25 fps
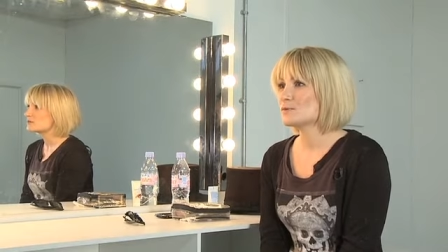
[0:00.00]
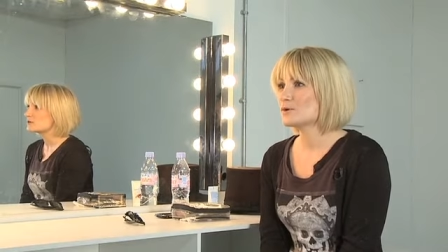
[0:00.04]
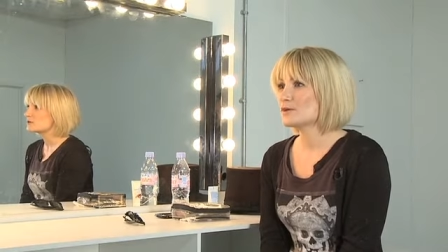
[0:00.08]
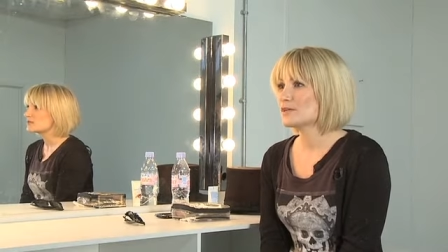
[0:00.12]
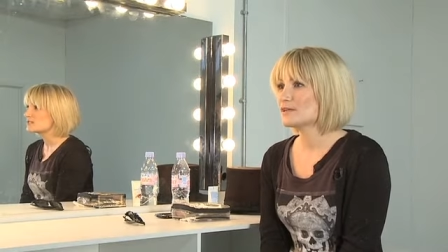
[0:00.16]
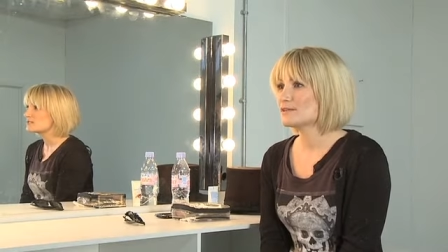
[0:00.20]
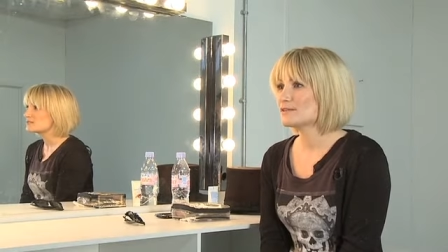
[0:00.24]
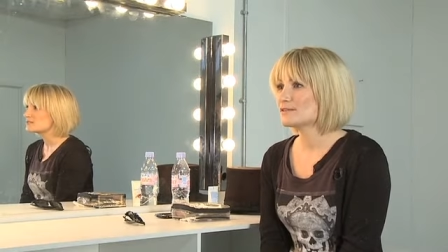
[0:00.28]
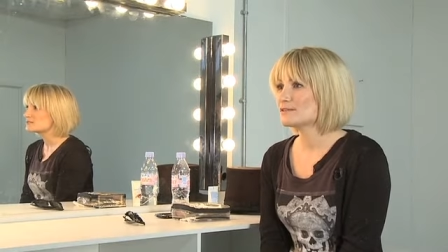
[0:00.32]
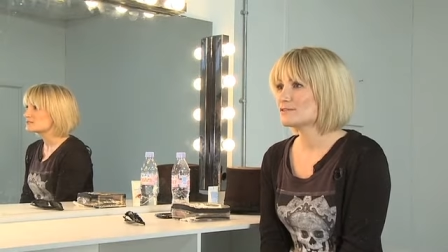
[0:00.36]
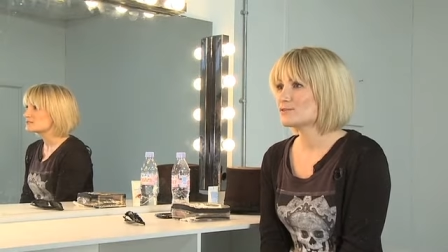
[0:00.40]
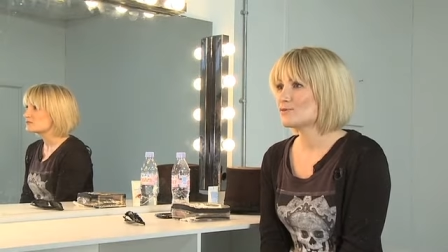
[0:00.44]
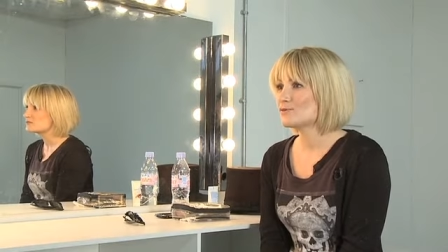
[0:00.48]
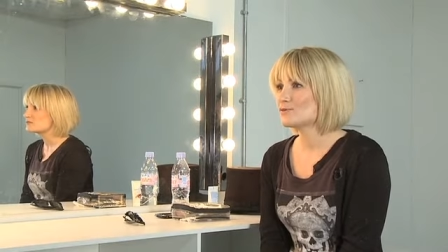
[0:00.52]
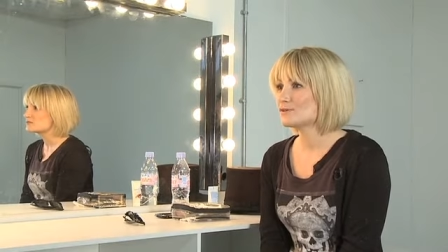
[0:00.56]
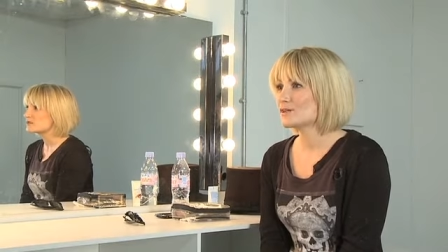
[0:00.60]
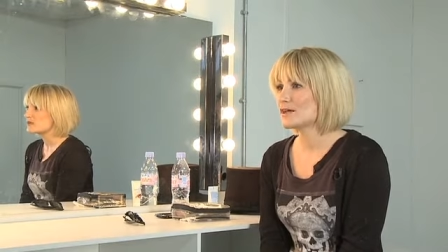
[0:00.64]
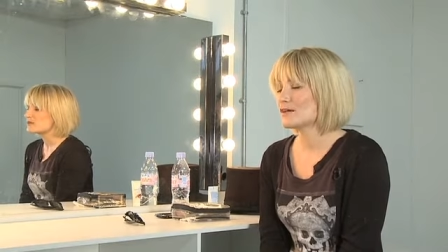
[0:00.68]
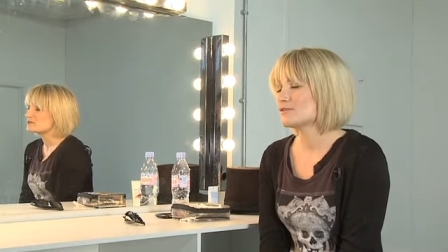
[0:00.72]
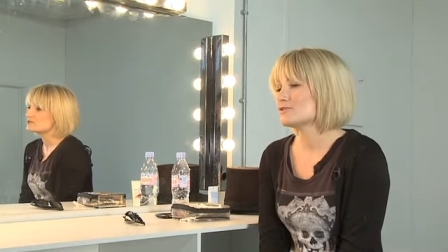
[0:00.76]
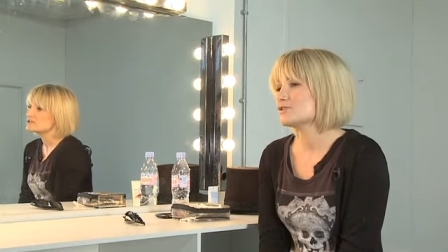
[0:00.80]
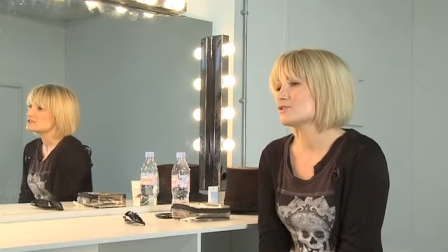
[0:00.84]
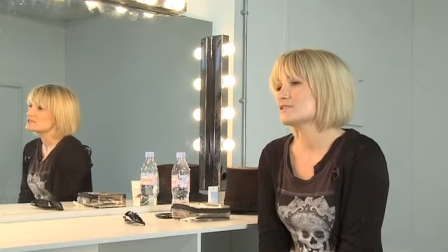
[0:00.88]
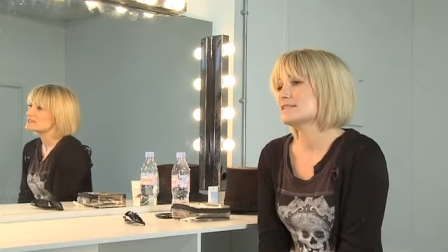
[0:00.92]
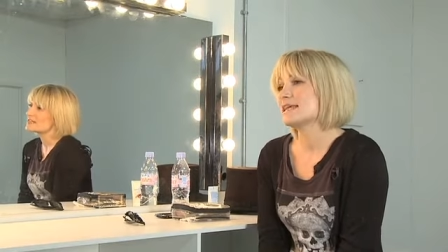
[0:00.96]
putting salt,
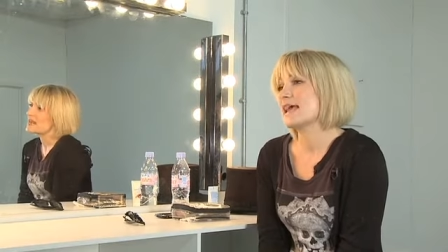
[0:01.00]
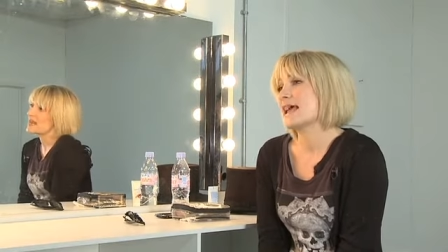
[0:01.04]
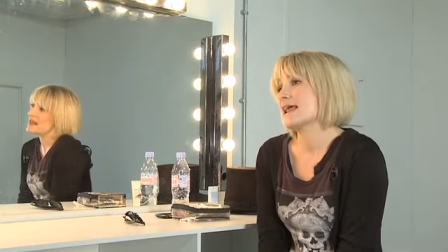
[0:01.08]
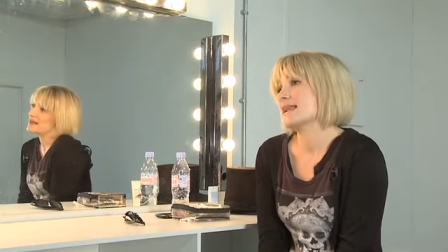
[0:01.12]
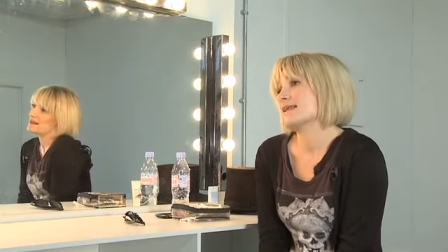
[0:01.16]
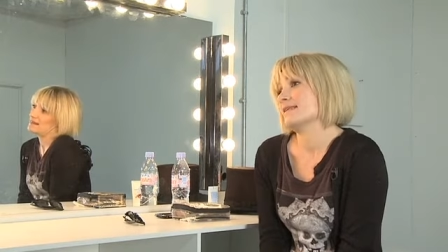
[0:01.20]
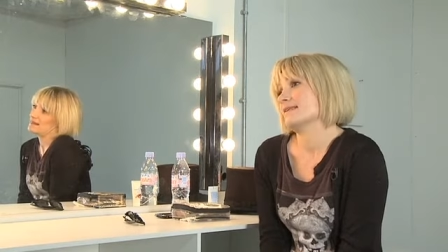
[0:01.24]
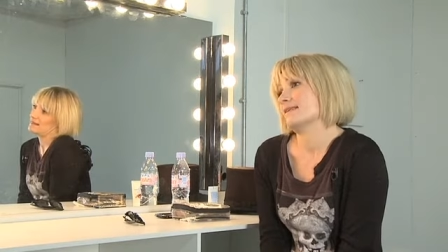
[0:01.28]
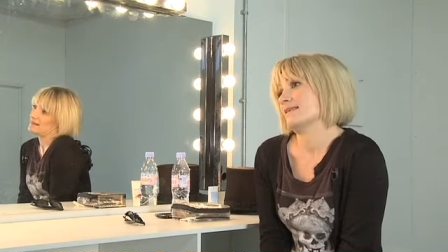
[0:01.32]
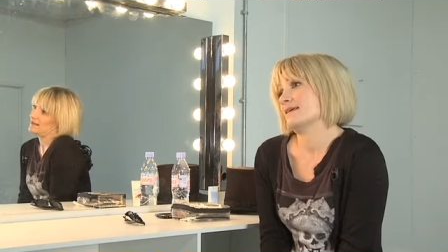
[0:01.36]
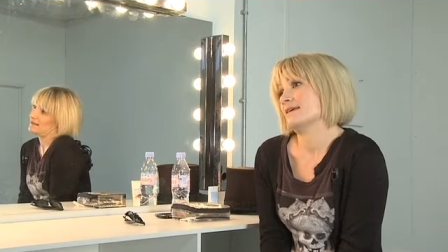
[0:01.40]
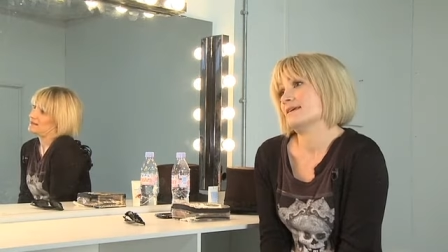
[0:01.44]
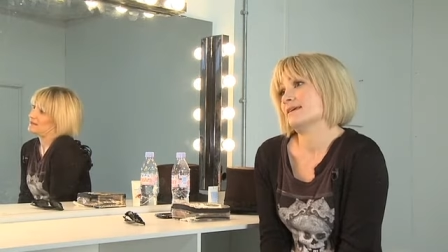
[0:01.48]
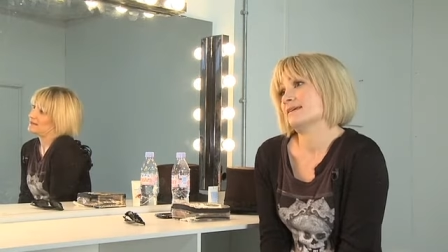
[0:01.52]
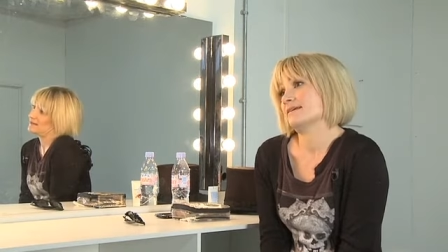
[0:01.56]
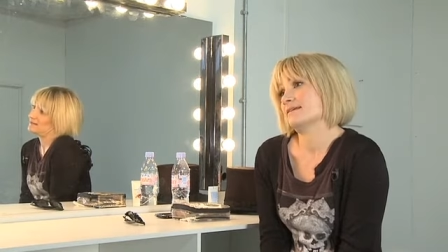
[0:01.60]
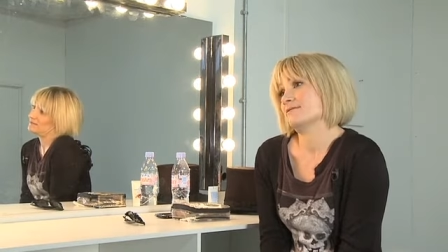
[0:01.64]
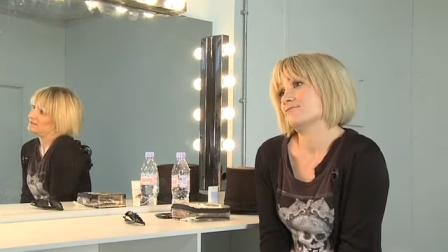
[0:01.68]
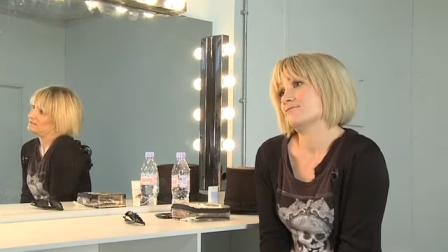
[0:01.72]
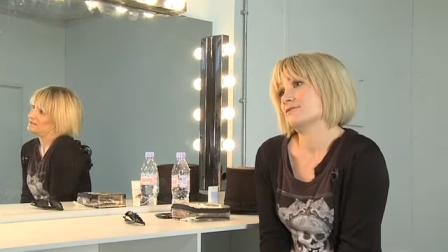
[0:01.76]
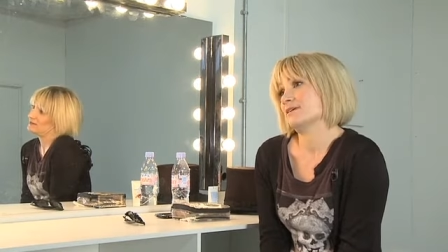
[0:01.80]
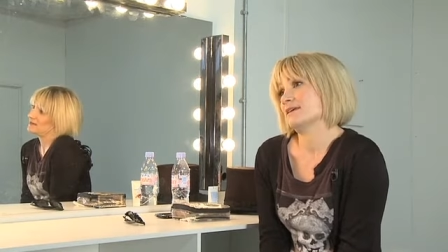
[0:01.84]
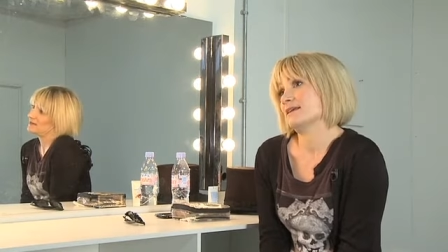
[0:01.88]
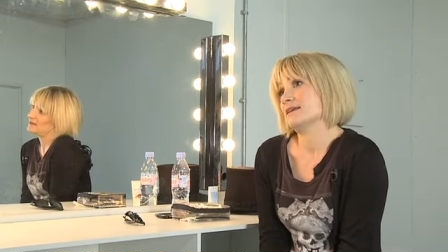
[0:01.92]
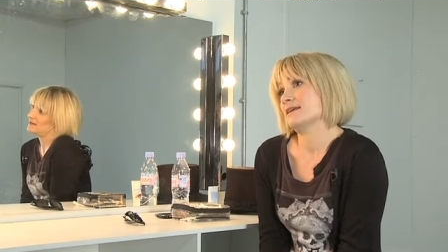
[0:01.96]
uh, just anything
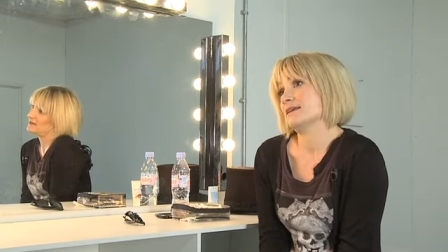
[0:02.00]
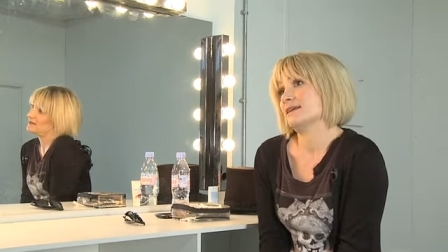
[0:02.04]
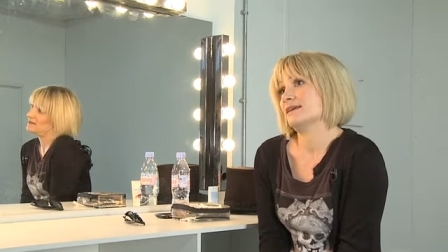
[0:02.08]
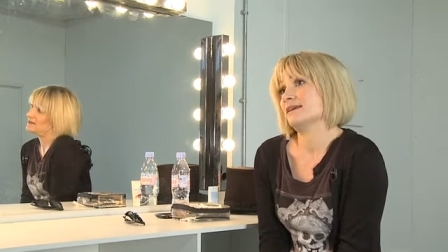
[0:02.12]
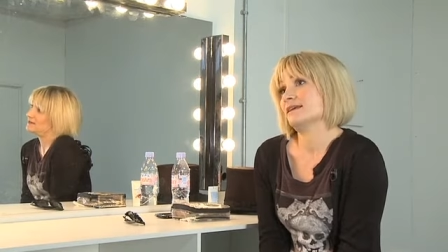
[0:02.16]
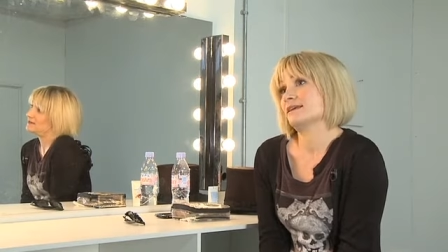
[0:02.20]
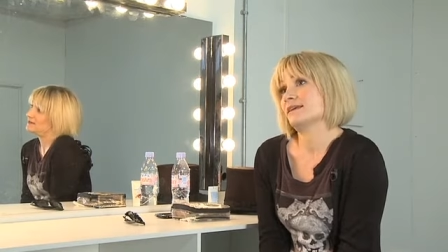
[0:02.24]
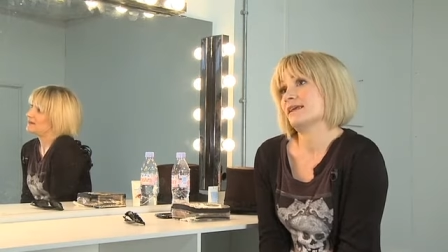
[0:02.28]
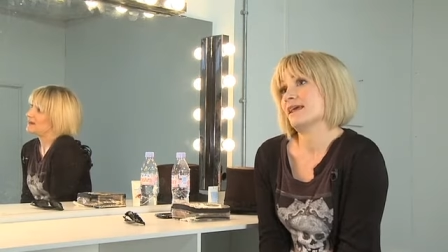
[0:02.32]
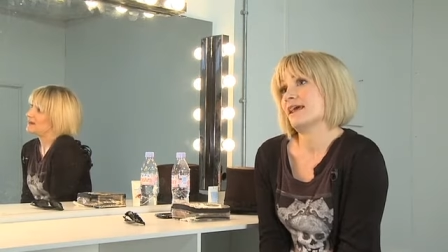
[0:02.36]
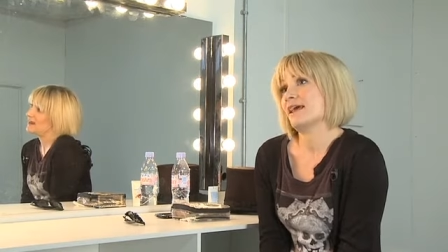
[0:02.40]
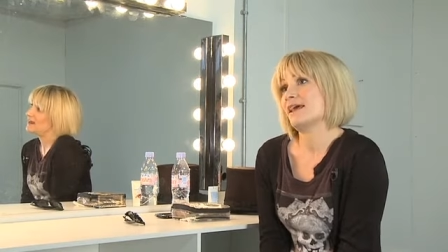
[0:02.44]
really.